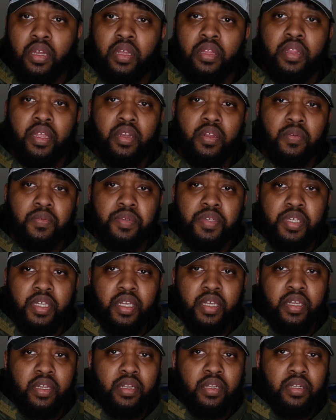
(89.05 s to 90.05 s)
then you've
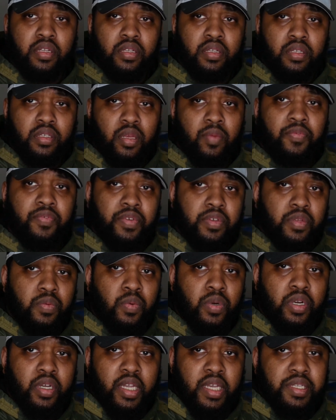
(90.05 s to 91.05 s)
seen some of his
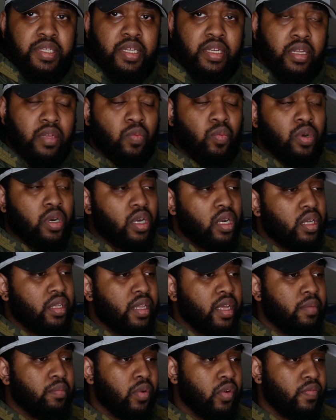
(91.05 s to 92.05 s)
work, as he did work on
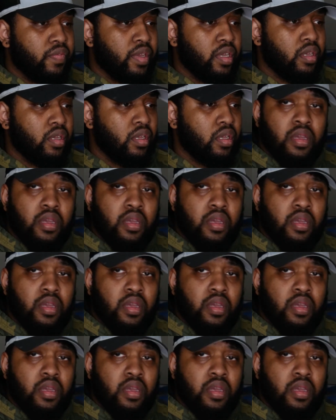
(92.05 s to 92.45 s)
that movie.